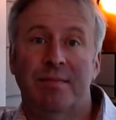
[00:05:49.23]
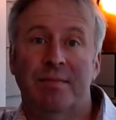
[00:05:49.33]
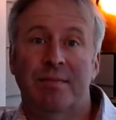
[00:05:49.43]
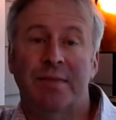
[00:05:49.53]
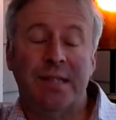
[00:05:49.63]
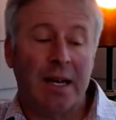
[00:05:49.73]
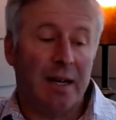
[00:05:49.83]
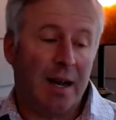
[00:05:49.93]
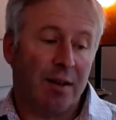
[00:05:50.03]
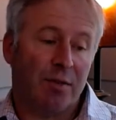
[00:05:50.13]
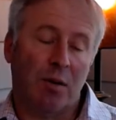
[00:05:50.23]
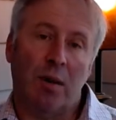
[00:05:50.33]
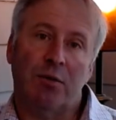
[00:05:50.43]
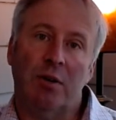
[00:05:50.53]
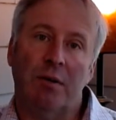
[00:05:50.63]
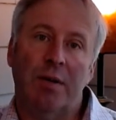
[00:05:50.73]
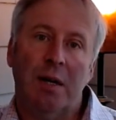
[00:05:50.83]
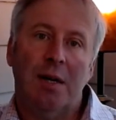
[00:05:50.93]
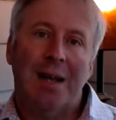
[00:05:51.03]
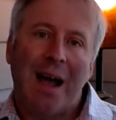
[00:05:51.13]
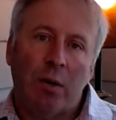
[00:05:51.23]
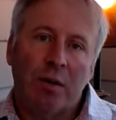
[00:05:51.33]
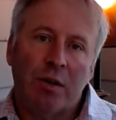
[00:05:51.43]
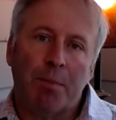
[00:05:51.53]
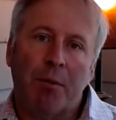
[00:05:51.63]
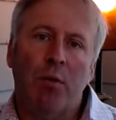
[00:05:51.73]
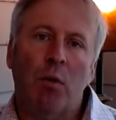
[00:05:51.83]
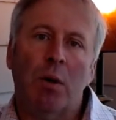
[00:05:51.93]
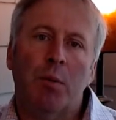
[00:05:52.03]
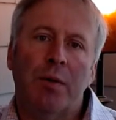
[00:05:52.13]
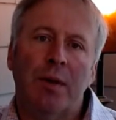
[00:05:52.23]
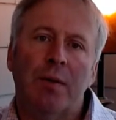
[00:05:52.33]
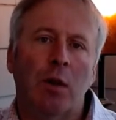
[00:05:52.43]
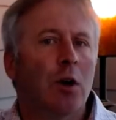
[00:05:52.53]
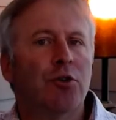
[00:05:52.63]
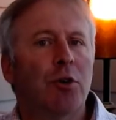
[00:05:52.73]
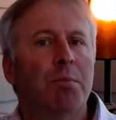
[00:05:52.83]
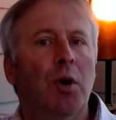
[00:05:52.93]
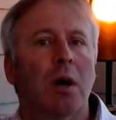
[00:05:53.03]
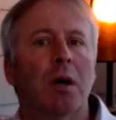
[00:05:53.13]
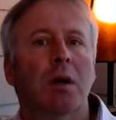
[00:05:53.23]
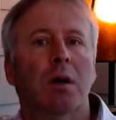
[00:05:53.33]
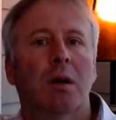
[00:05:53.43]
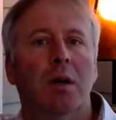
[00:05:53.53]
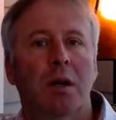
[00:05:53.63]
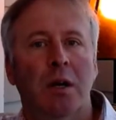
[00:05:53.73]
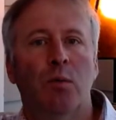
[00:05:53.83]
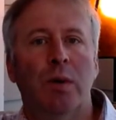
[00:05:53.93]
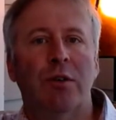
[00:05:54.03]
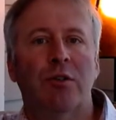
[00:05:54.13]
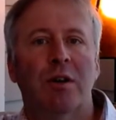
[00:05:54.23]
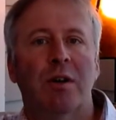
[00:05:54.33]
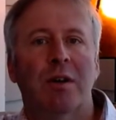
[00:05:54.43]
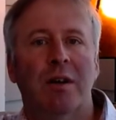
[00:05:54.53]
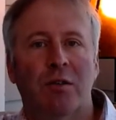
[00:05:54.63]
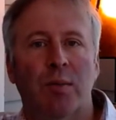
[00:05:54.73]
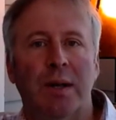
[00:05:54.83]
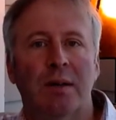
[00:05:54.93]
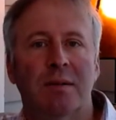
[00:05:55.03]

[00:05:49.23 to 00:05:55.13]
Second, ask the question of, how does it perform within the larger book in which it's written?